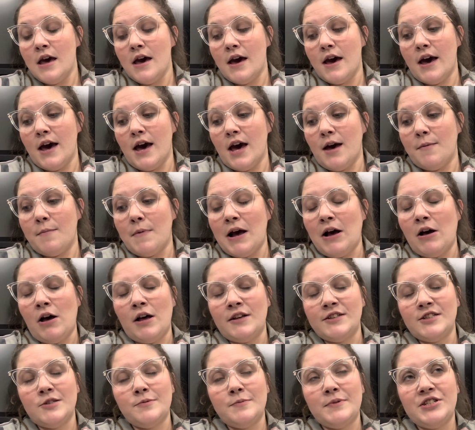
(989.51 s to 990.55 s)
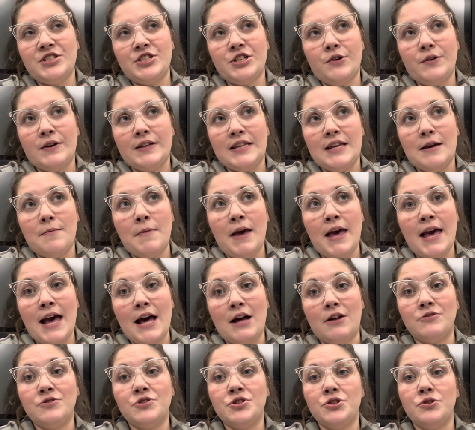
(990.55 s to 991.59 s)
I'll also be showing them
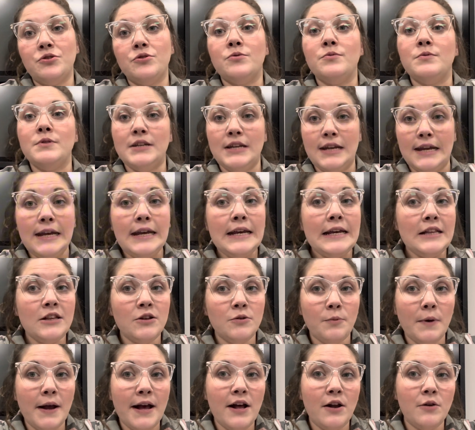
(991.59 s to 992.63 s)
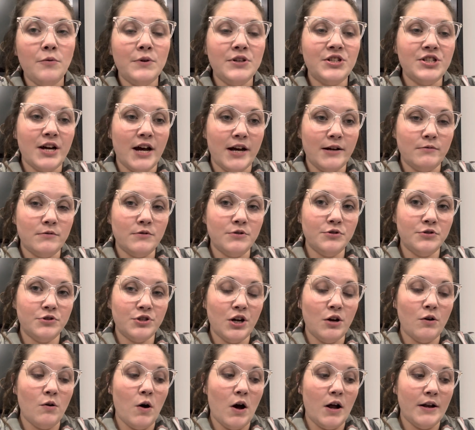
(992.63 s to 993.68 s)
how to knit in the round, which I will
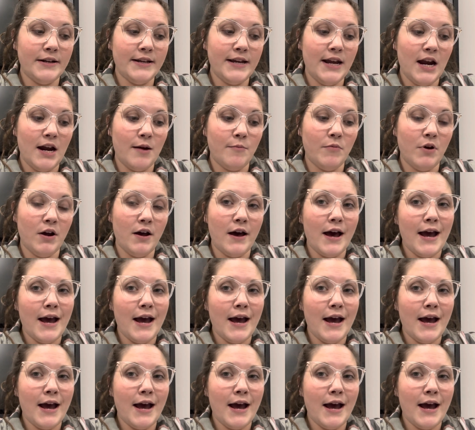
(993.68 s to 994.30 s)
show on camera.